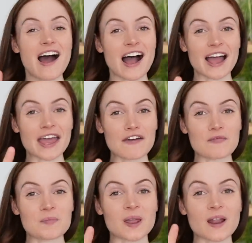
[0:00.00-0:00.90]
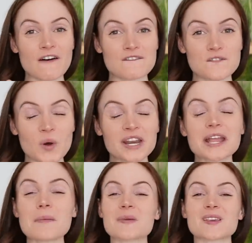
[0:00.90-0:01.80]
I have been
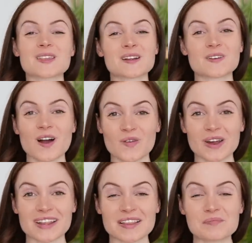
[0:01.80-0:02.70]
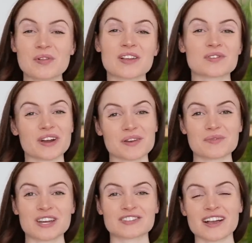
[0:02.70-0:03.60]
avoiding it because they are not quite as simple as what can
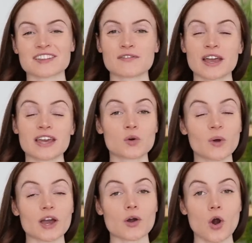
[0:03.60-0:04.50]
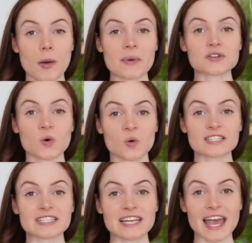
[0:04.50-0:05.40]
be addressed via a quick comment or
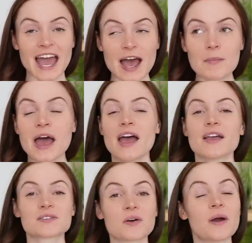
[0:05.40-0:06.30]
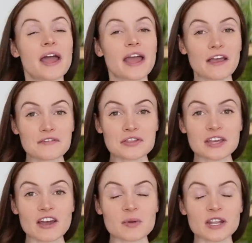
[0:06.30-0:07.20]
DM. So if you
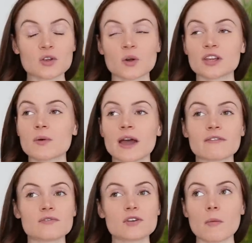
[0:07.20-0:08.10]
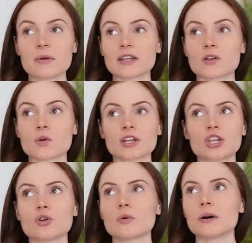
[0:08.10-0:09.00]
think I've been ignoring you, I have not been ignoring
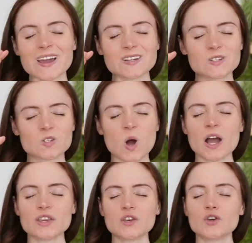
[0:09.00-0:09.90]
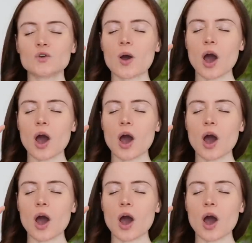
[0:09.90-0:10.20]
you. I got you.